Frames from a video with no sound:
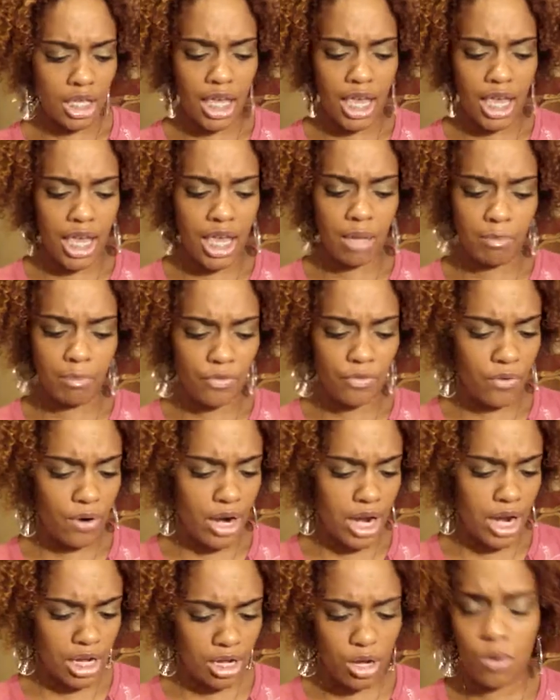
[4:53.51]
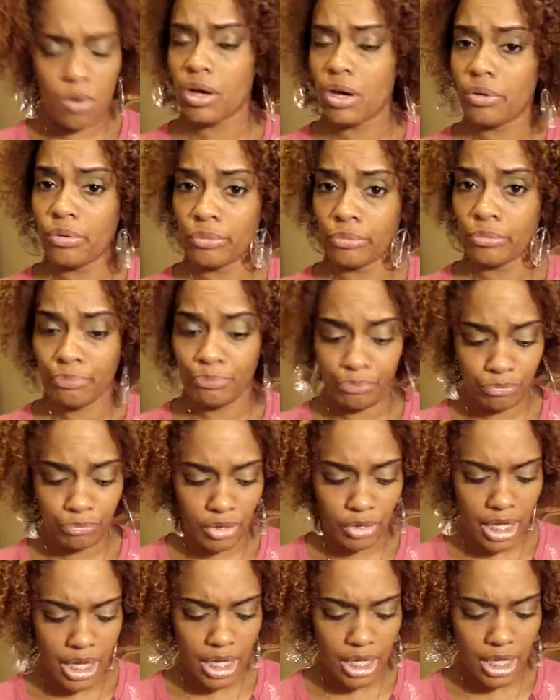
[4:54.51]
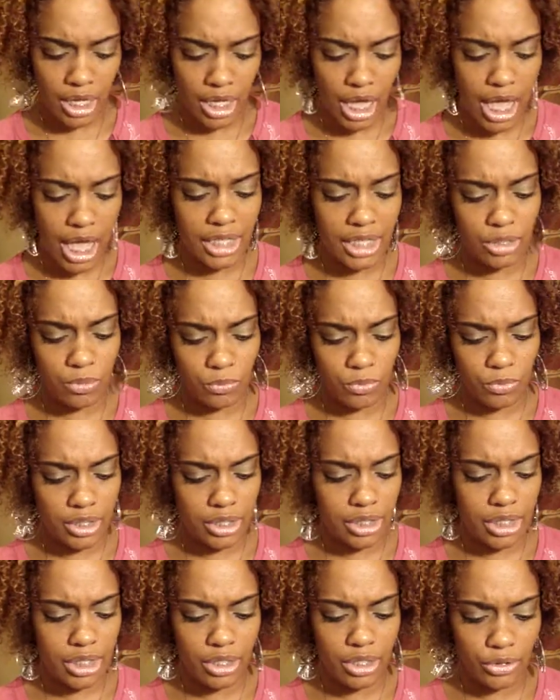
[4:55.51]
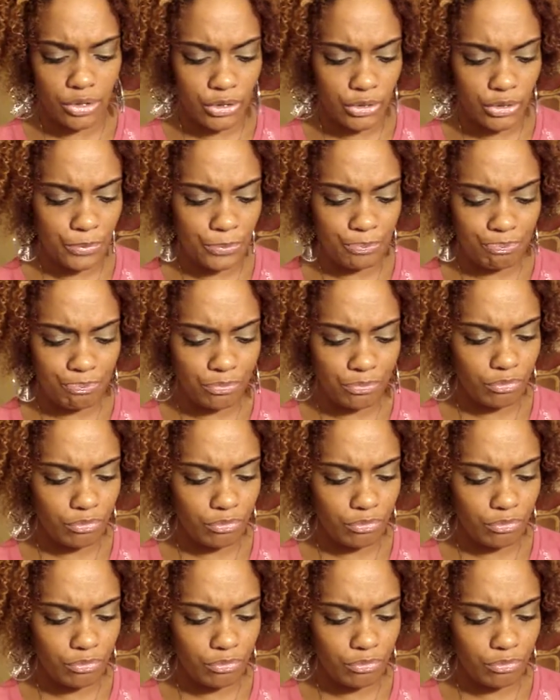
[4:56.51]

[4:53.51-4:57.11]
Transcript: And before I go on, okay, I just want to tell you,